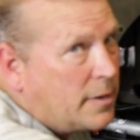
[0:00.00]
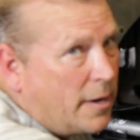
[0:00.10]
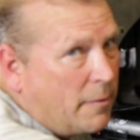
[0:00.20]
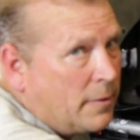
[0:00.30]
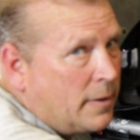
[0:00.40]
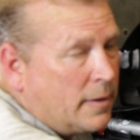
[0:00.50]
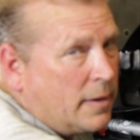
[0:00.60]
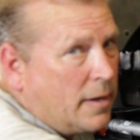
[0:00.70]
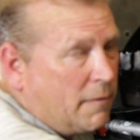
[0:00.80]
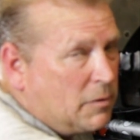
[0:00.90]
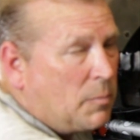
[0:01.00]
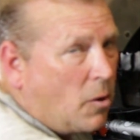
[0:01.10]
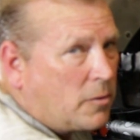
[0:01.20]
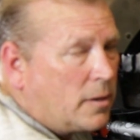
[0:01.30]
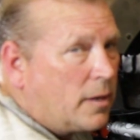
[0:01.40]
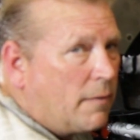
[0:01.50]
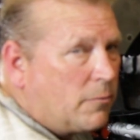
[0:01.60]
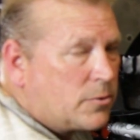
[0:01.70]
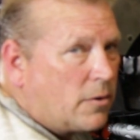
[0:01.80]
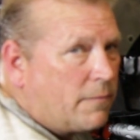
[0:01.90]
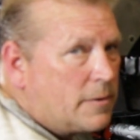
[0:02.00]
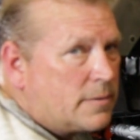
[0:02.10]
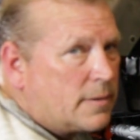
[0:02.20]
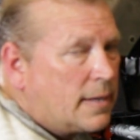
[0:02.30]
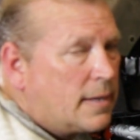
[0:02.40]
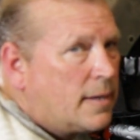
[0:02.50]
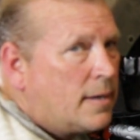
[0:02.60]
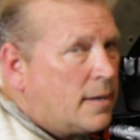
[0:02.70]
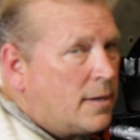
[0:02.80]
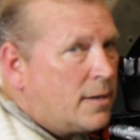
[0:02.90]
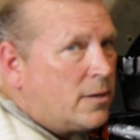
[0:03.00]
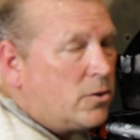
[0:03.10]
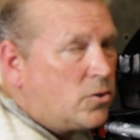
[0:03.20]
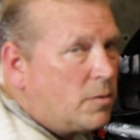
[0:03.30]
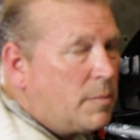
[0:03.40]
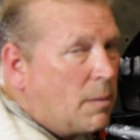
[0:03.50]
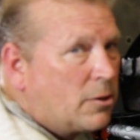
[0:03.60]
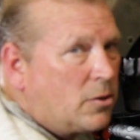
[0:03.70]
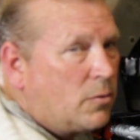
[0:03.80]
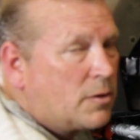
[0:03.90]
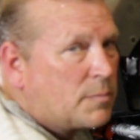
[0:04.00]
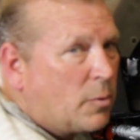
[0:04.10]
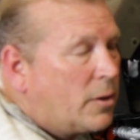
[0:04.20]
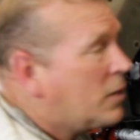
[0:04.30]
Now, if you parked on a level surface, you should be able to do this pretty